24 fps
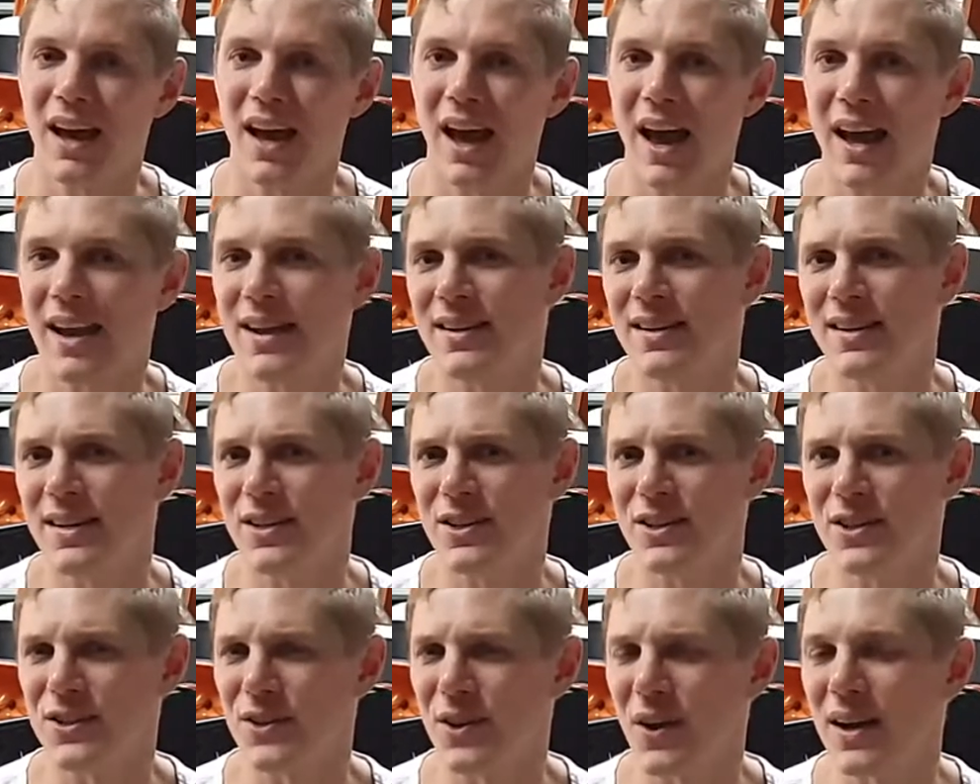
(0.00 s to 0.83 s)
And he
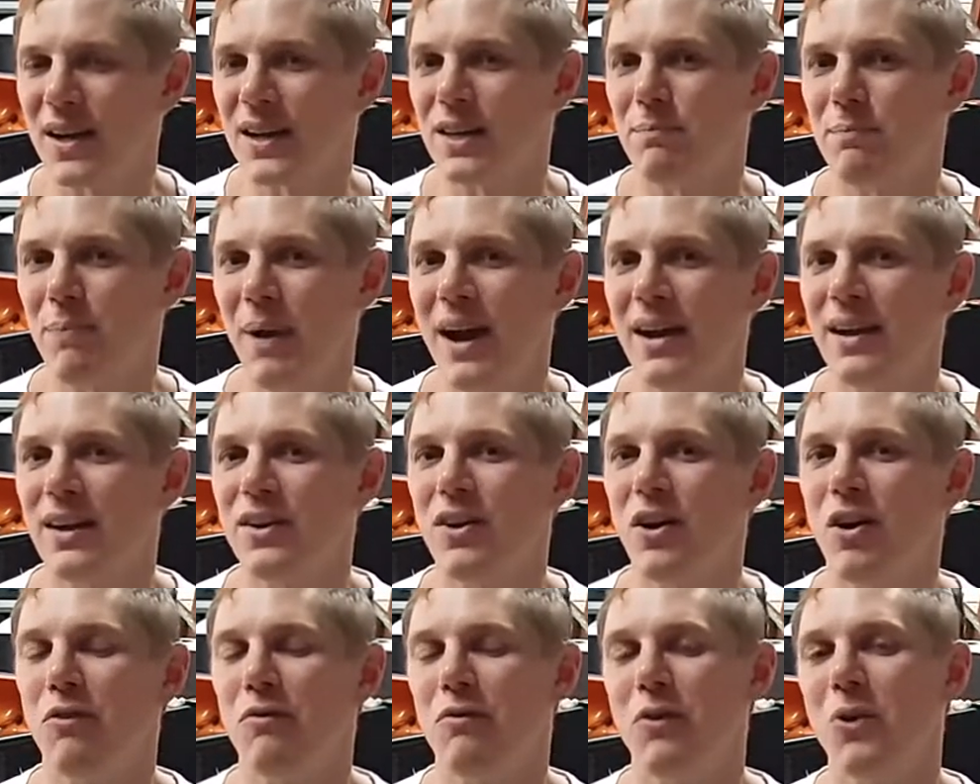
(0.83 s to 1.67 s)
decided to paint it
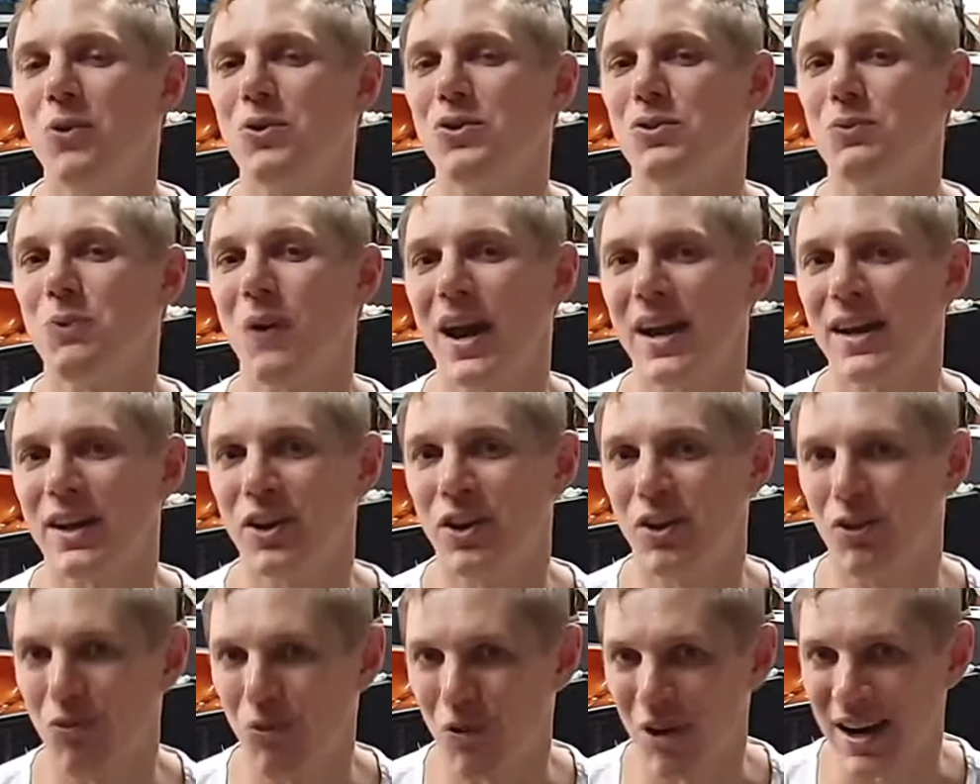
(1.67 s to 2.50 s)
a Volkswagen
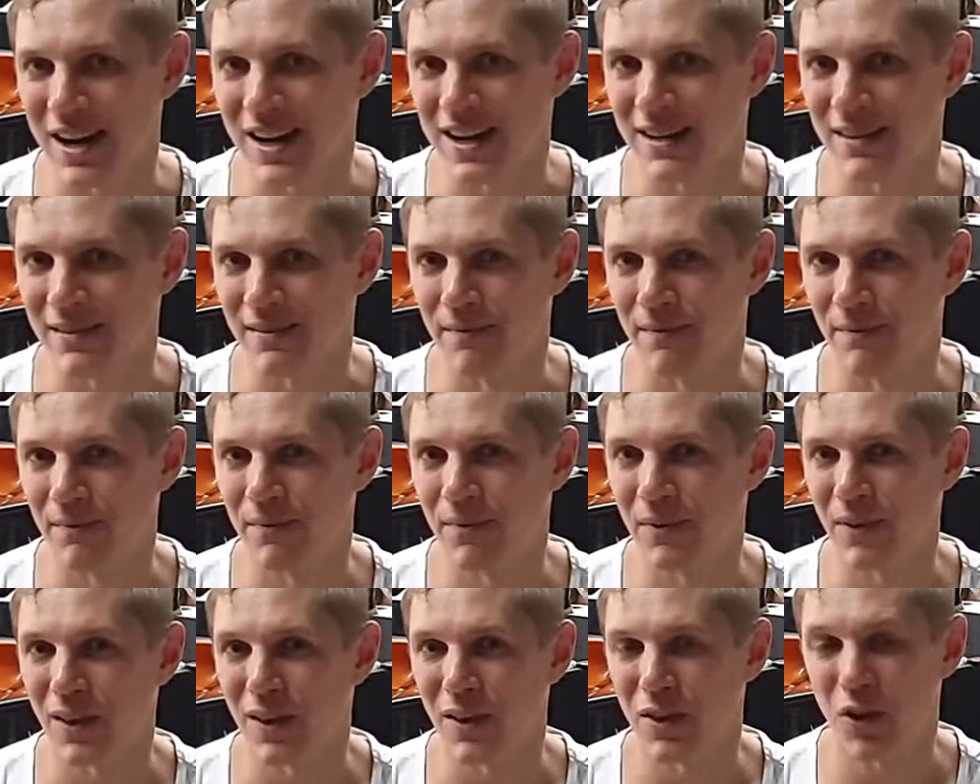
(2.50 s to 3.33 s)
green.
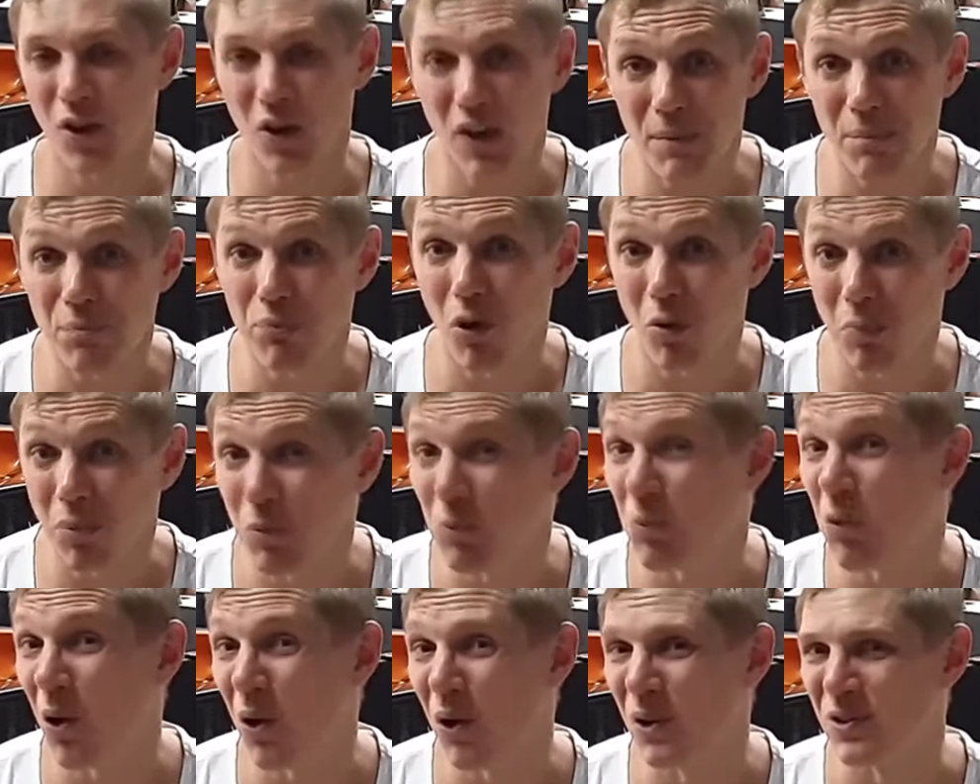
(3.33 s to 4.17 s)
The only problem
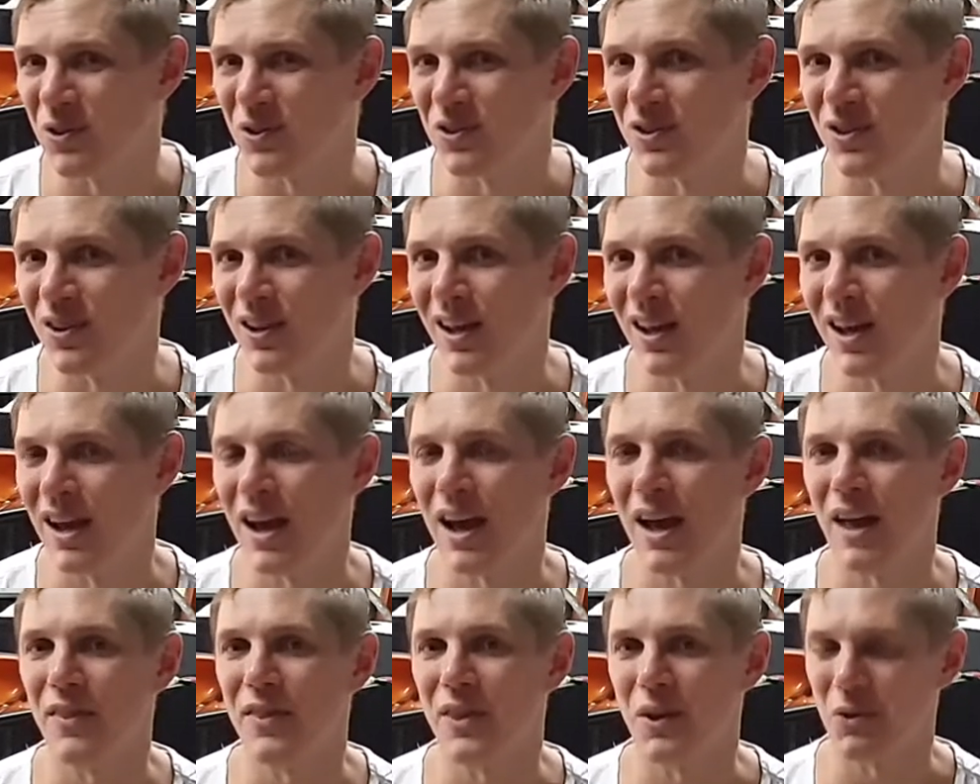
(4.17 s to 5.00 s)
was,
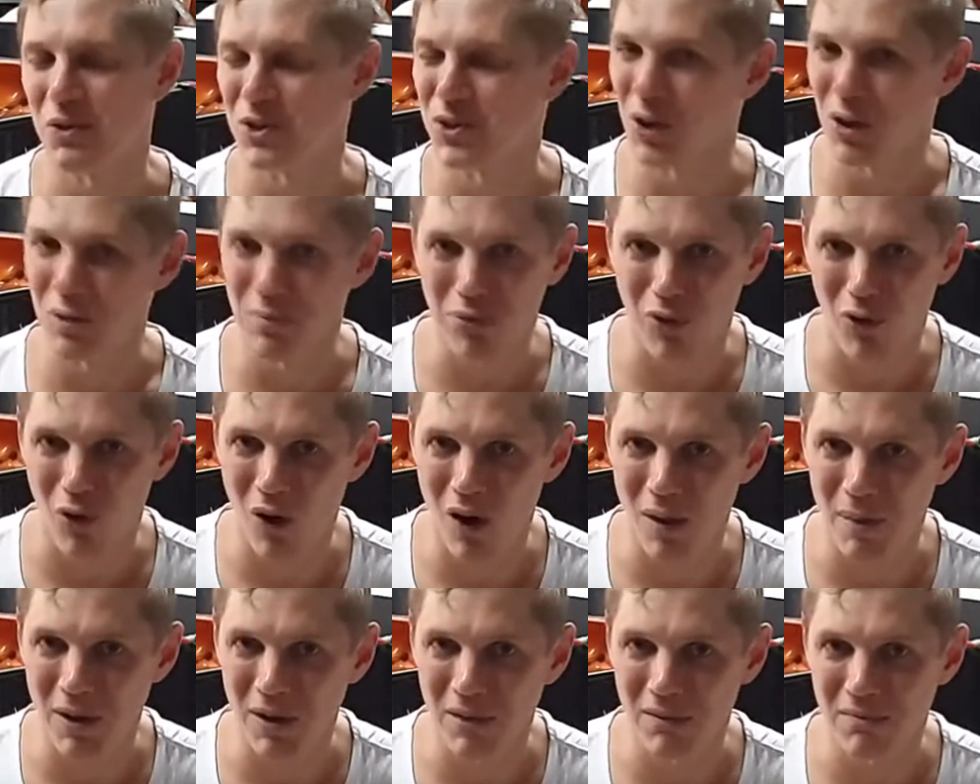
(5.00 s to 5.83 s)
there was no
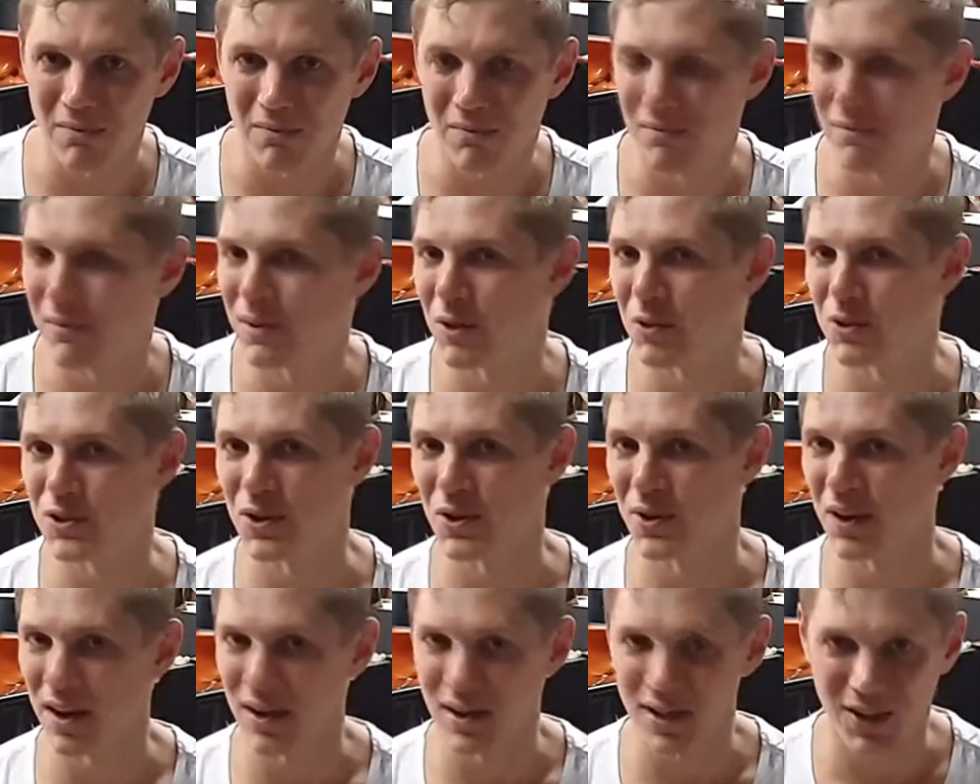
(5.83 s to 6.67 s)
primer, there was no
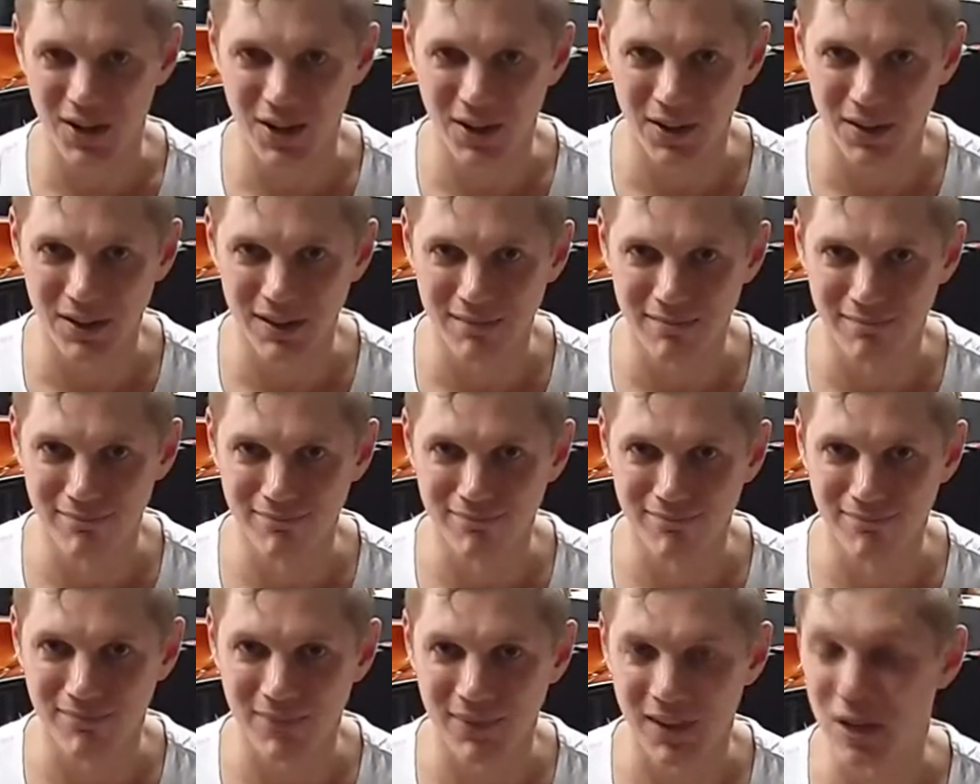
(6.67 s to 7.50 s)
undercoat,
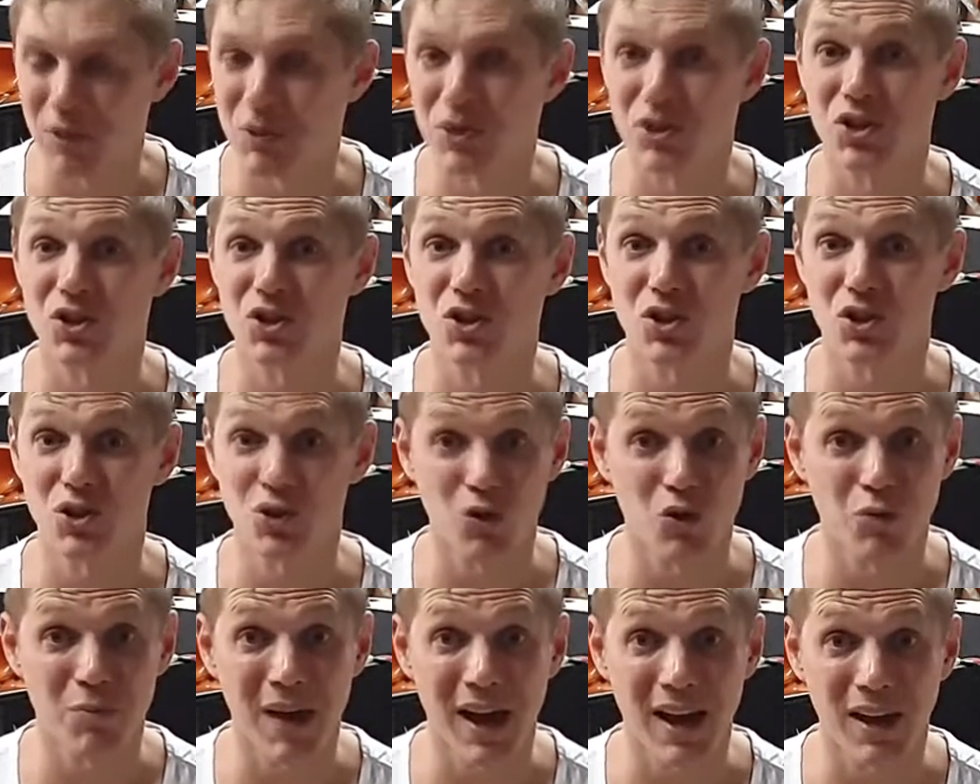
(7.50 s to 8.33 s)
it was just a
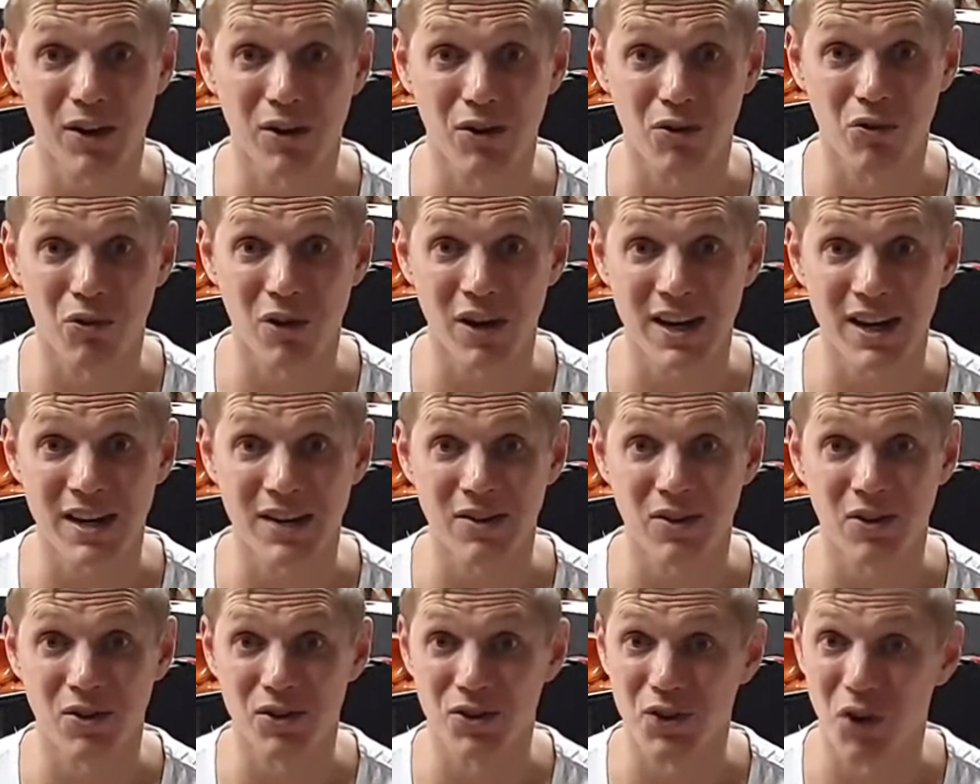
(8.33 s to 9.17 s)
two-pack green
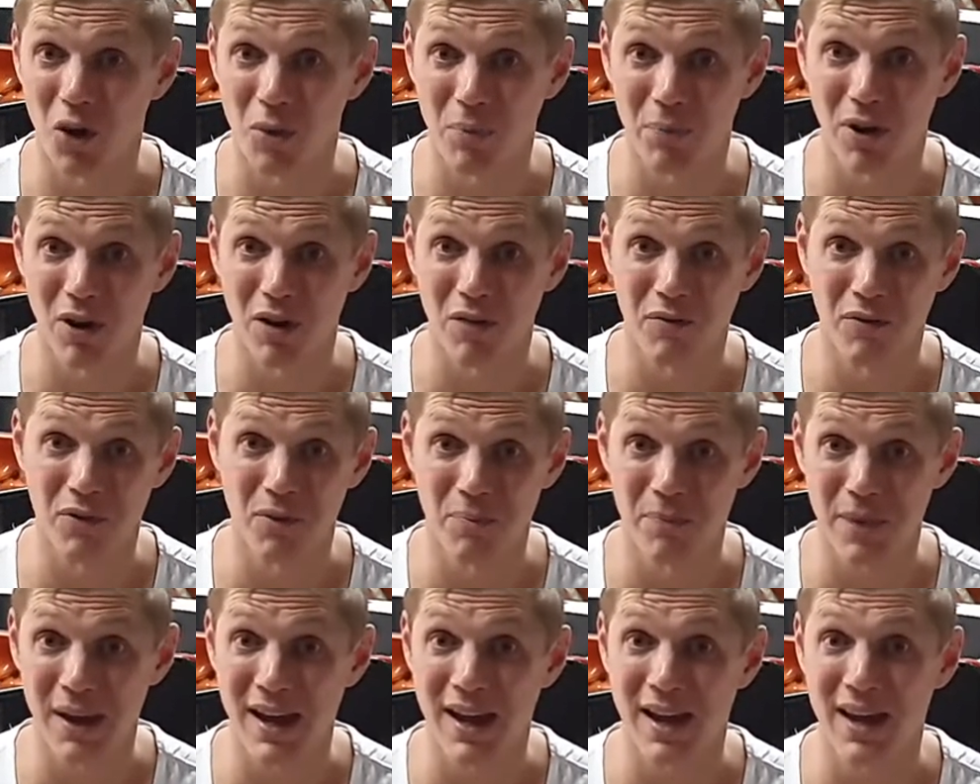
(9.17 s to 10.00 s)
on top of the
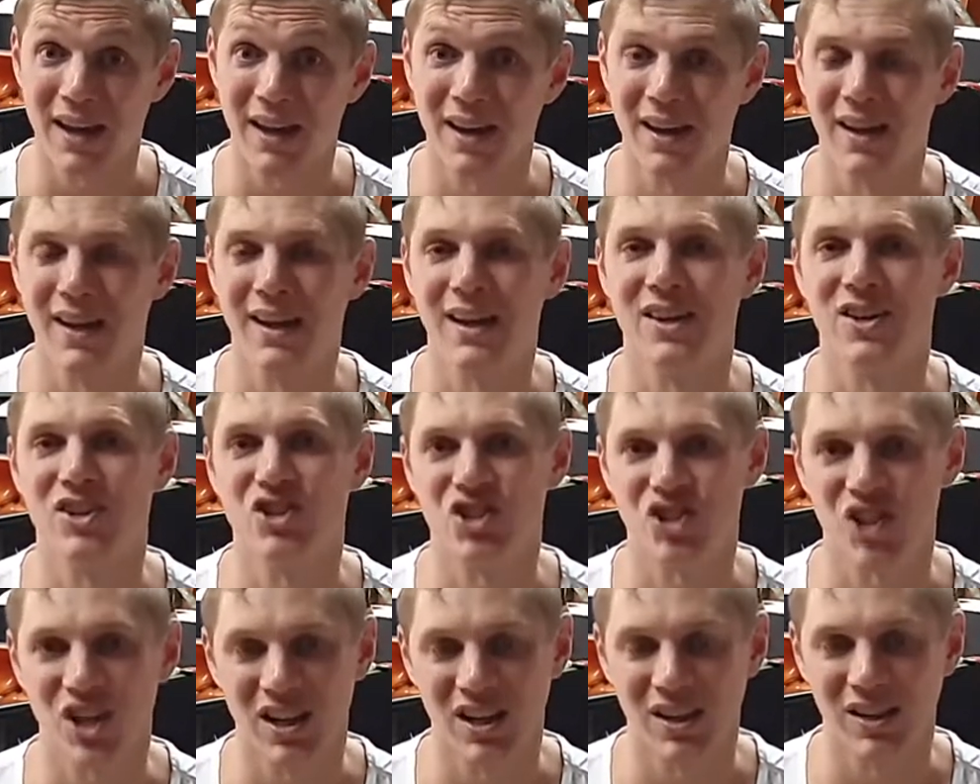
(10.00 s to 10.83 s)
bare
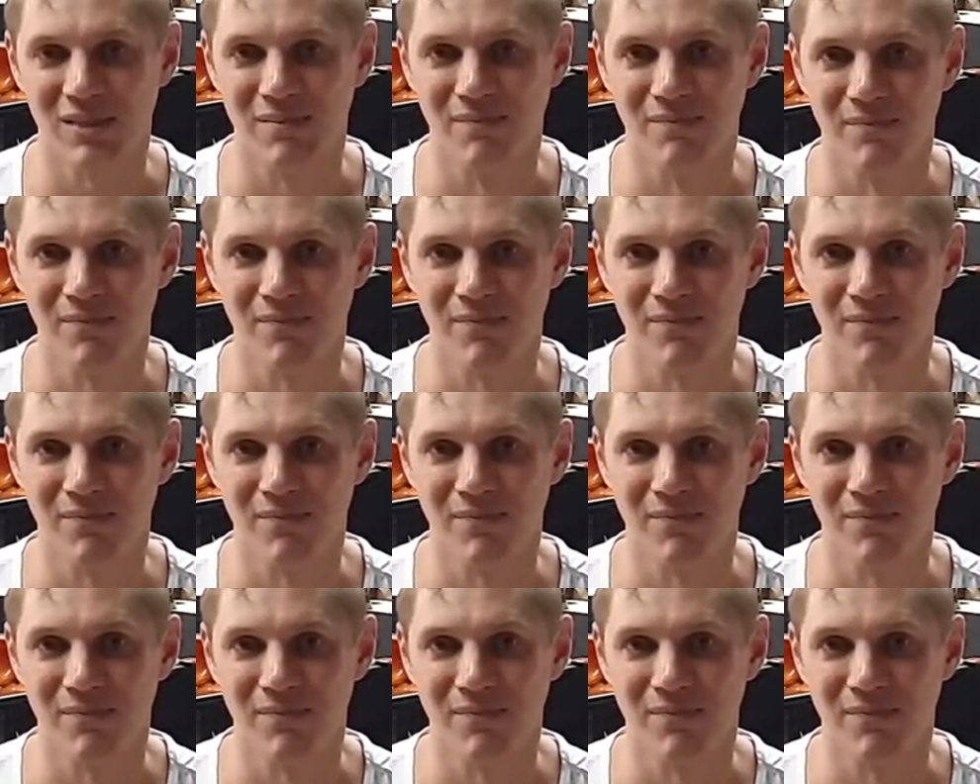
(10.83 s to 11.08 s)
shell.